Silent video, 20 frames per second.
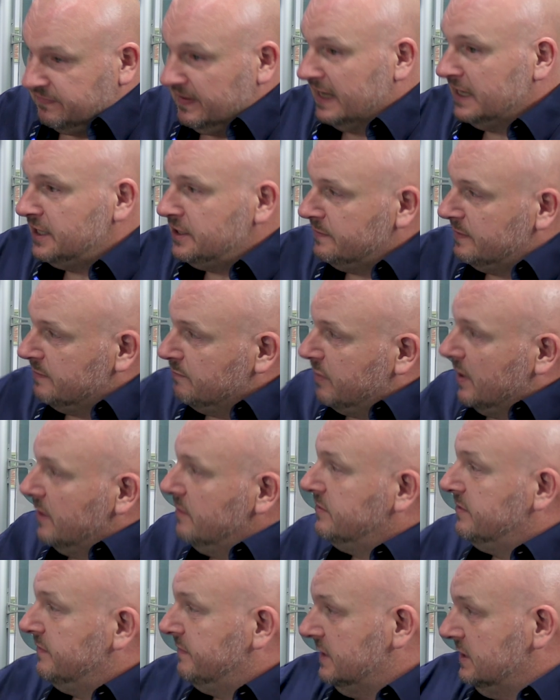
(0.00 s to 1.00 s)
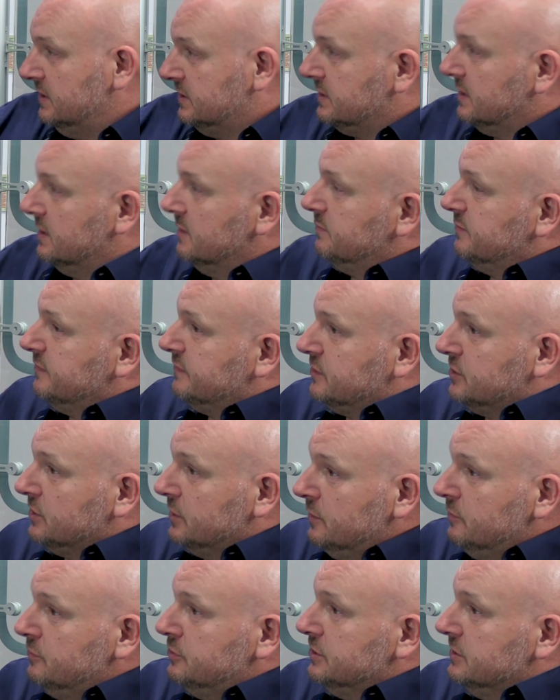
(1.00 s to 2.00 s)
value in both of these types of
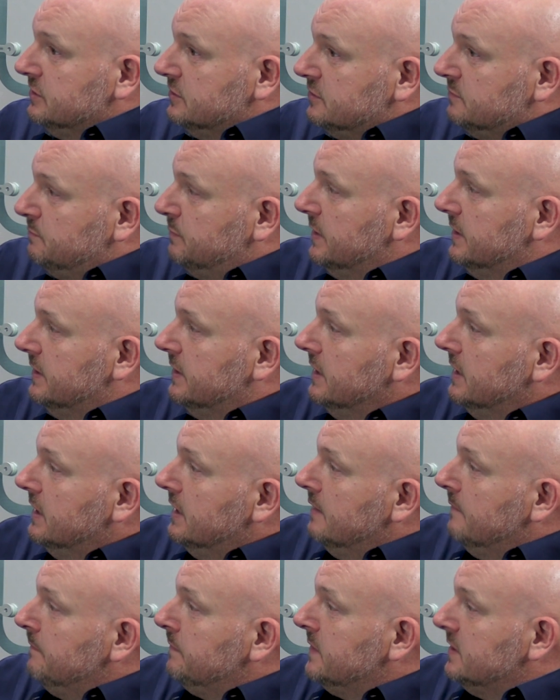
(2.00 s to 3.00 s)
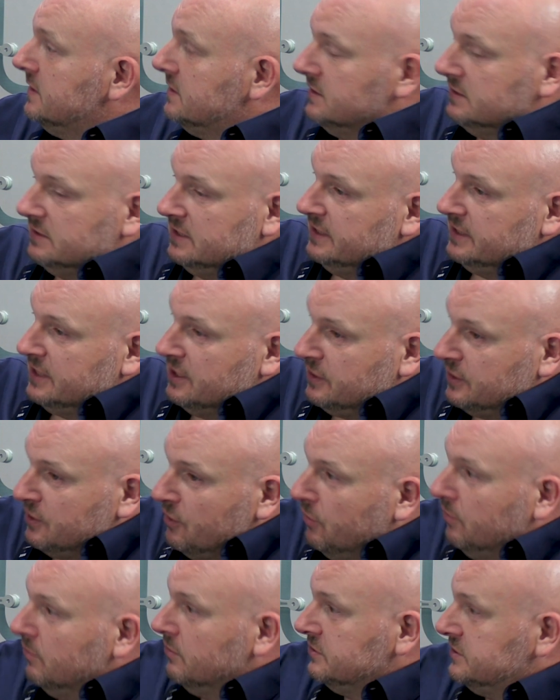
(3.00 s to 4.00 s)
solutions, but
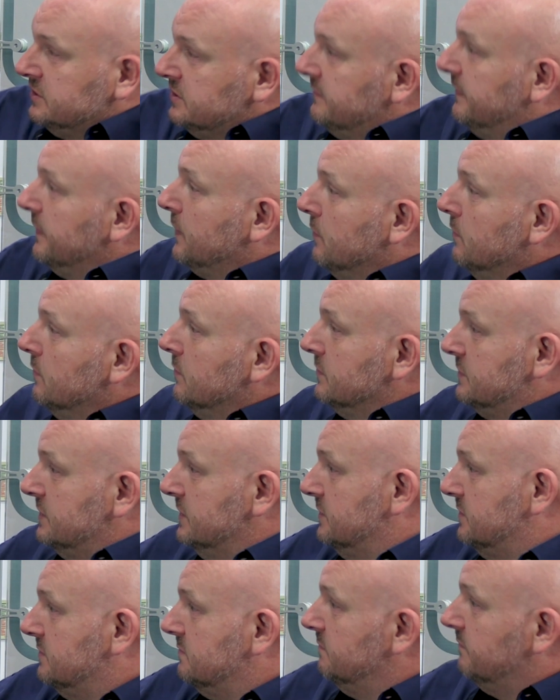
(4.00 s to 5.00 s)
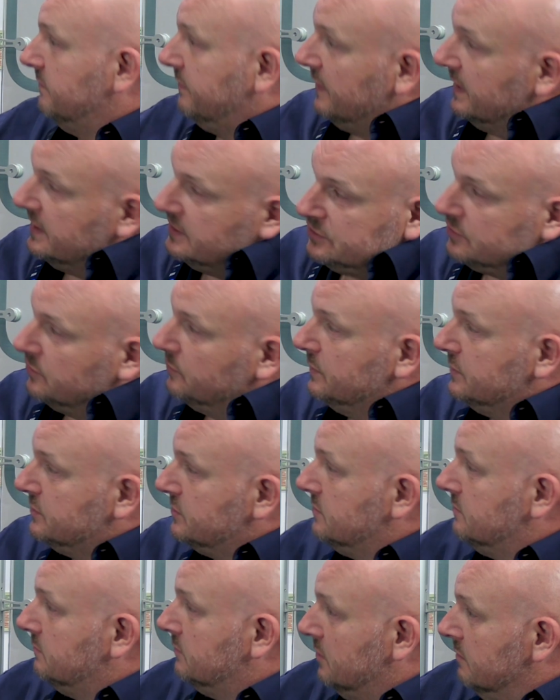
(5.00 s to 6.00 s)
the horses for courses phrase always
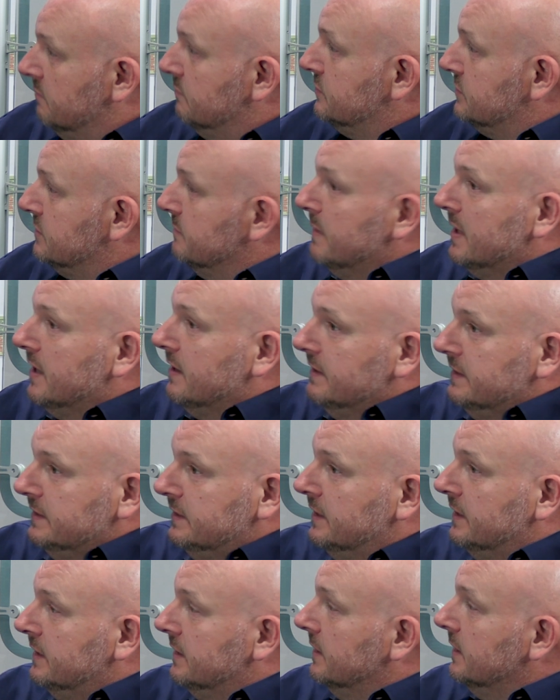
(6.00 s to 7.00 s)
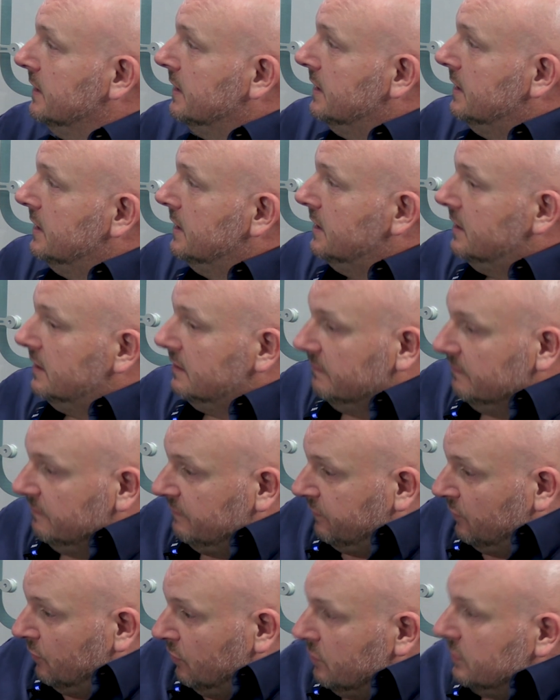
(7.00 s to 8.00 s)
comes to mind, that
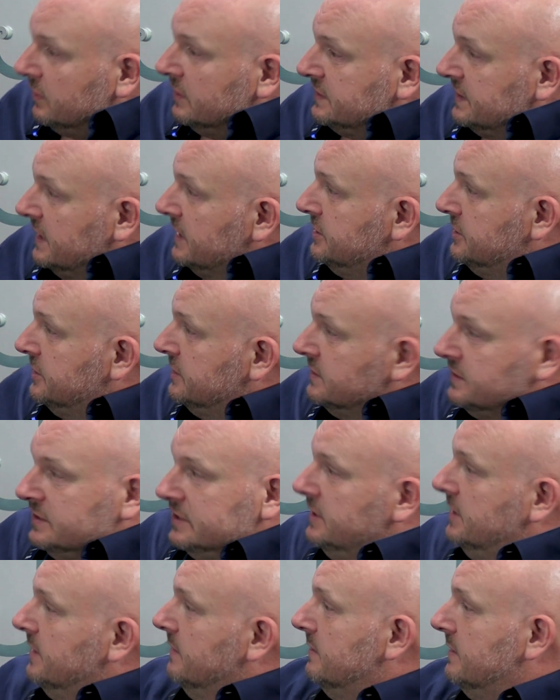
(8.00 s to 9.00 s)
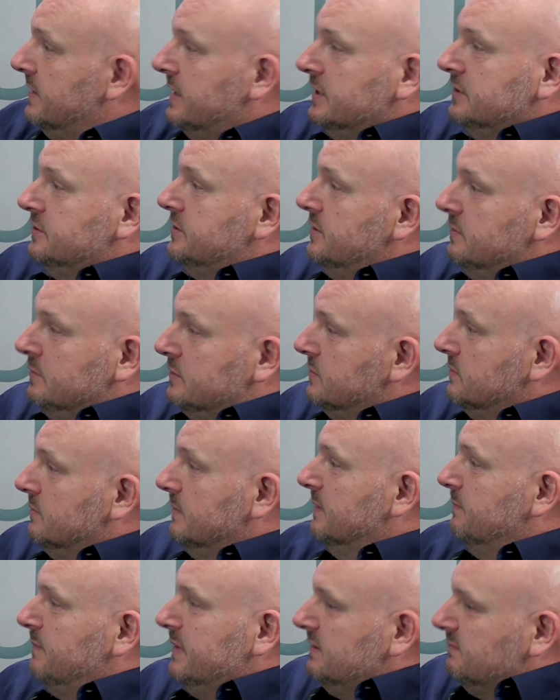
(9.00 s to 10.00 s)
for organizations that, you know, the things that you were talking
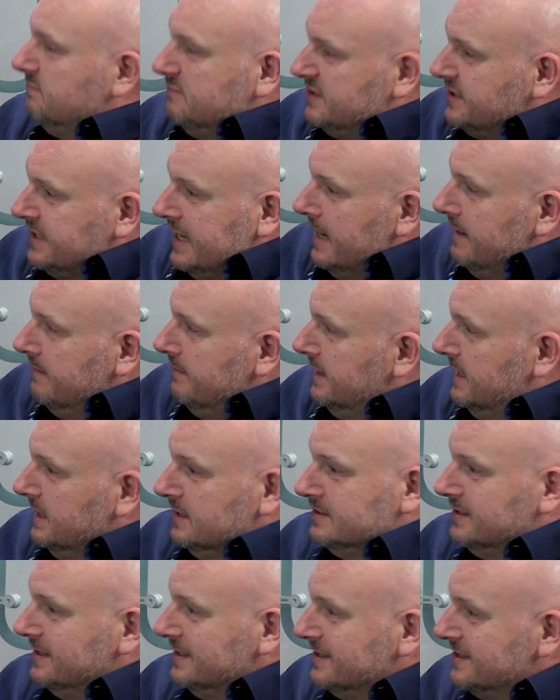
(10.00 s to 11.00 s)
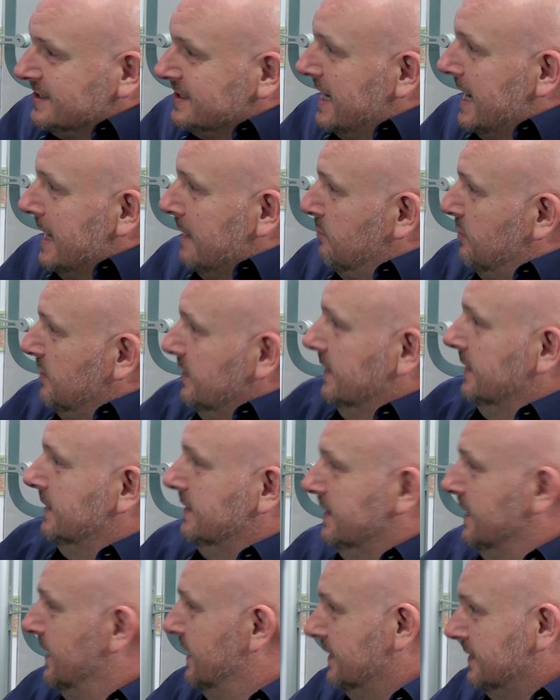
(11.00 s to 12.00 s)
about, big scary things like SAP
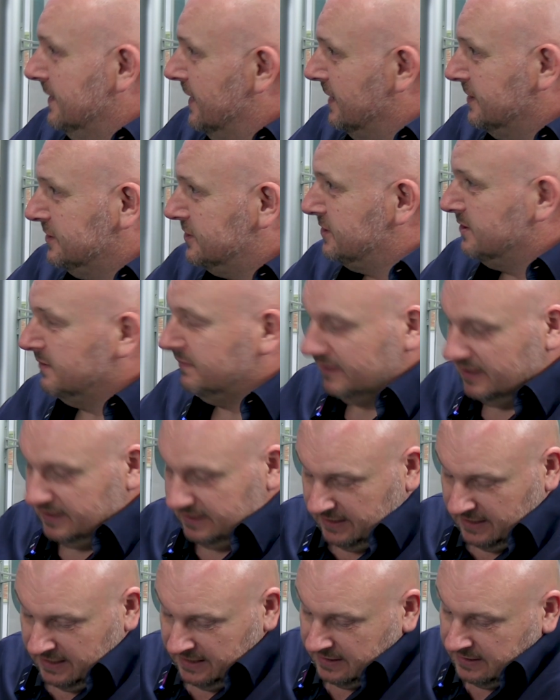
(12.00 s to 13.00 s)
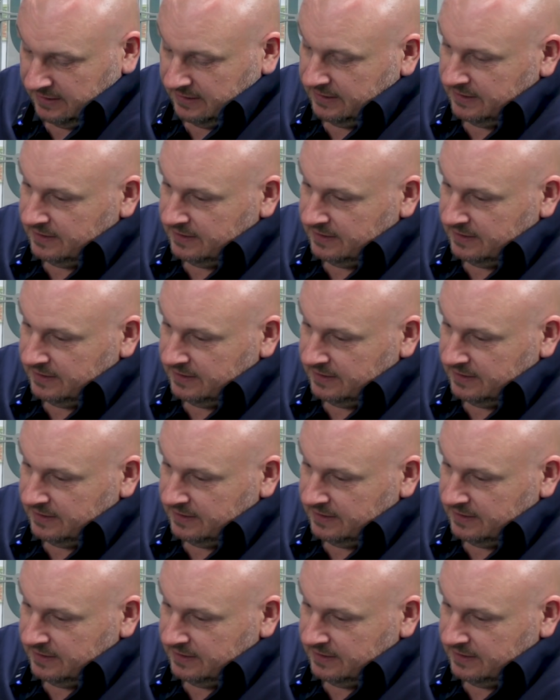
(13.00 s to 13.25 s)
and stuff like that,